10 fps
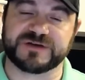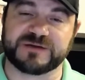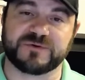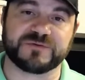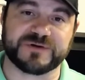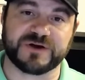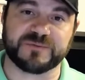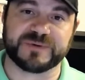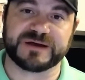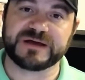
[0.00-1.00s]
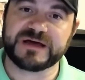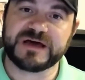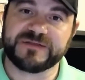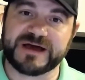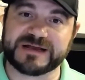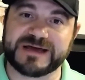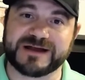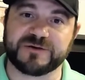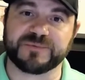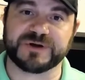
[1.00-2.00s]
chemotherapy, that can
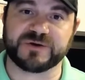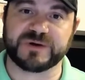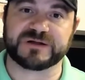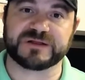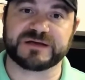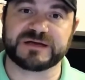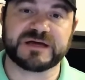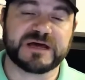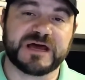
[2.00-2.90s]
add up pretty quickly.